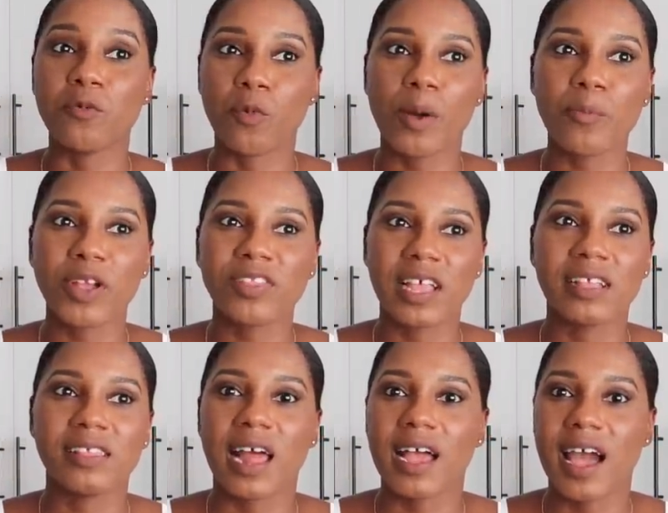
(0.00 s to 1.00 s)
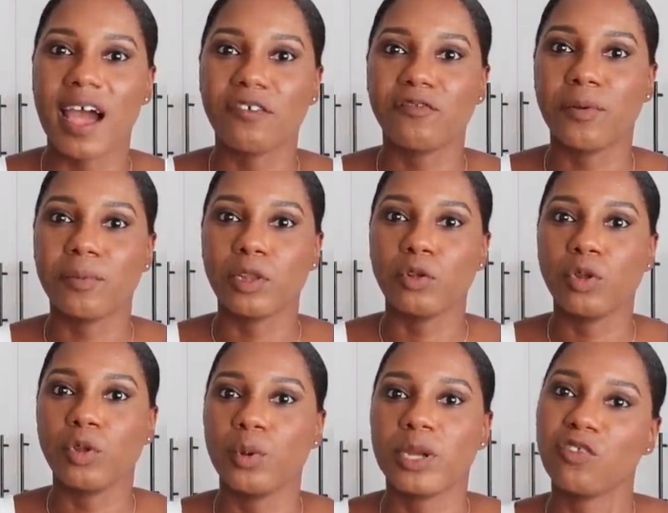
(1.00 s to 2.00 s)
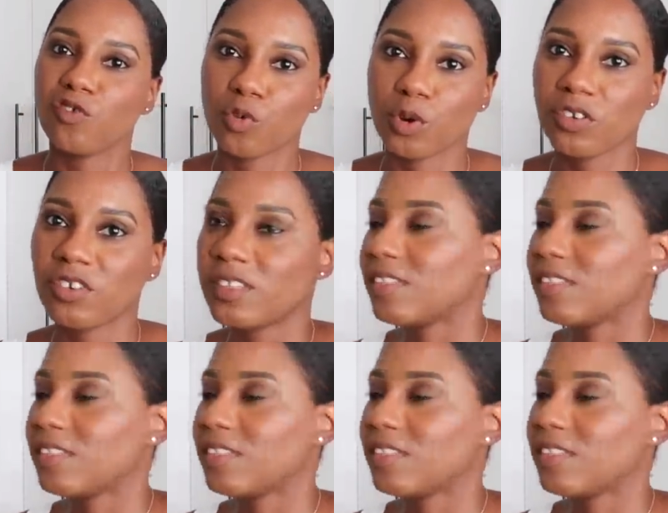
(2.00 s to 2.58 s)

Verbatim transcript: one more thing that I got from Lulu and Georgia